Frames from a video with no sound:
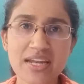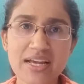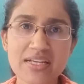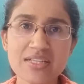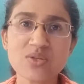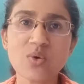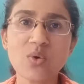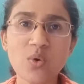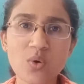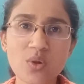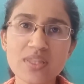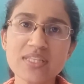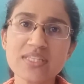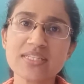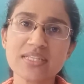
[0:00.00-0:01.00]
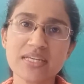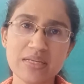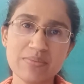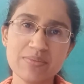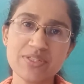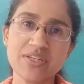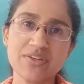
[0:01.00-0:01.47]
has all the
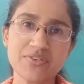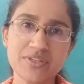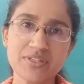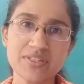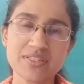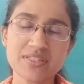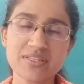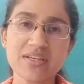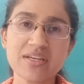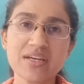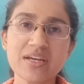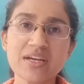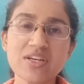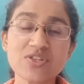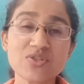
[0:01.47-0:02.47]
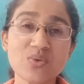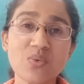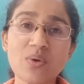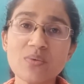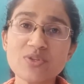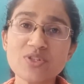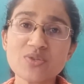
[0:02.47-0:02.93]
study materials. So
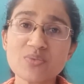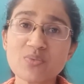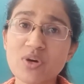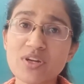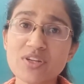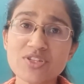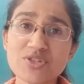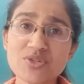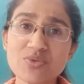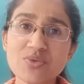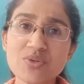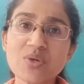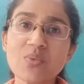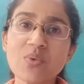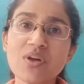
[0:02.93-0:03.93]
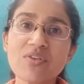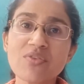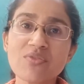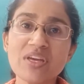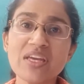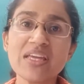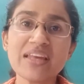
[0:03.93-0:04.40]
what would you want to do? You want
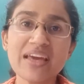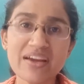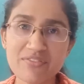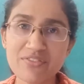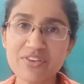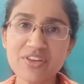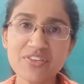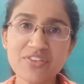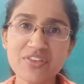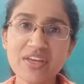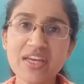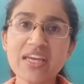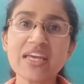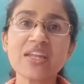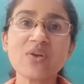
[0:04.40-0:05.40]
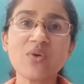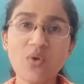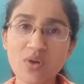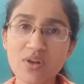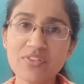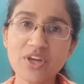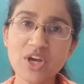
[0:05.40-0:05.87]
to read everything in
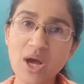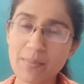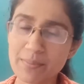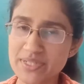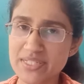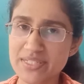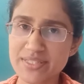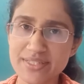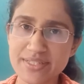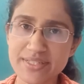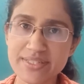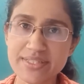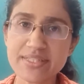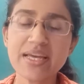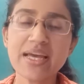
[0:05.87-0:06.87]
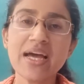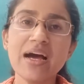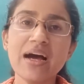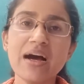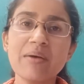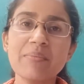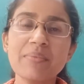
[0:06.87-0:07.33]
all of the competencies
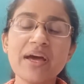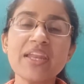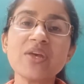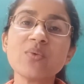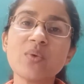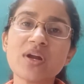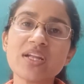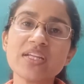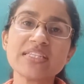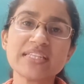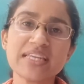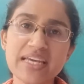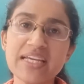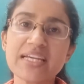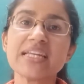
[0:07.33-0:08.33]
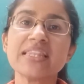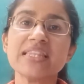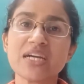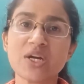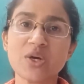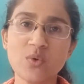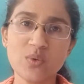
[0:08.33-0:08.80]
and you want to take
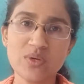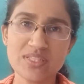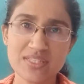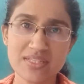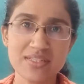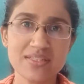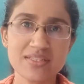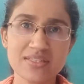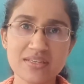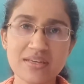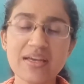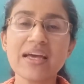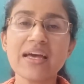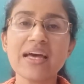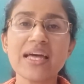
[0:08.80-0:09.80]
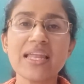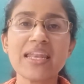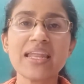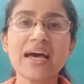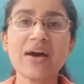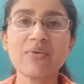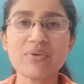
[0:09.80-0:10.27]
the quizzes.
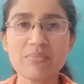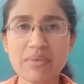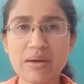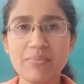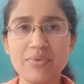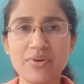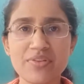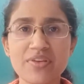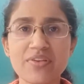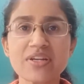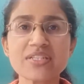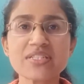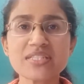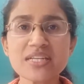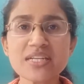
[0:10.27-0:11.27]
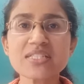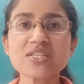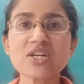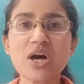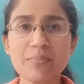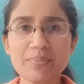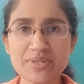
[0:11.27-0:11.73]
Now remember, there are 6
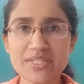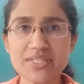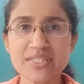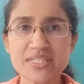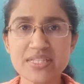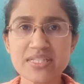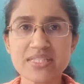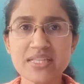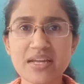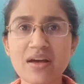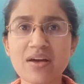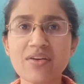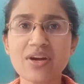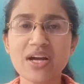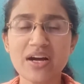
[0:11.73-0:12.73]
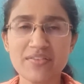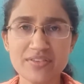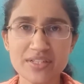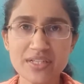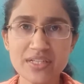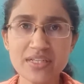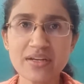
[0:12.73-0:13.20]
competencies that are
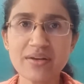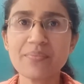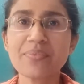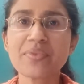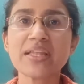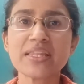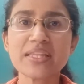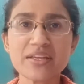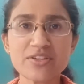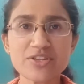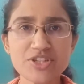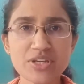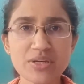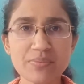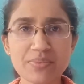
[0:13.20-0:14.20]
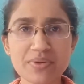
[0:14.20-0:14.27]
covered: leadership,